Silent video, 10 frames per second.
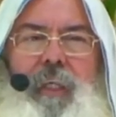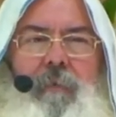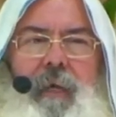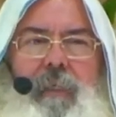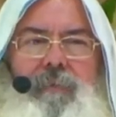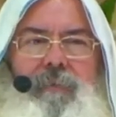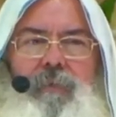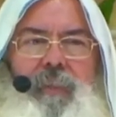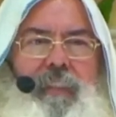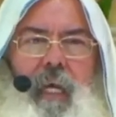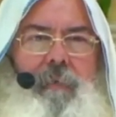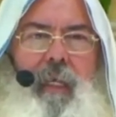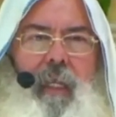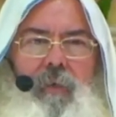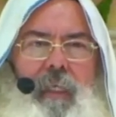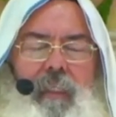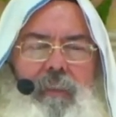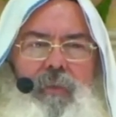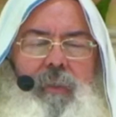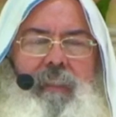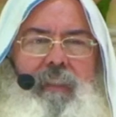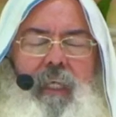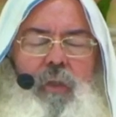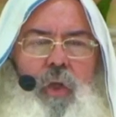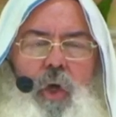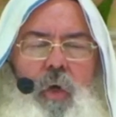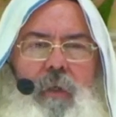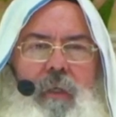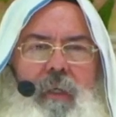You have to be happy. It's Shabbat.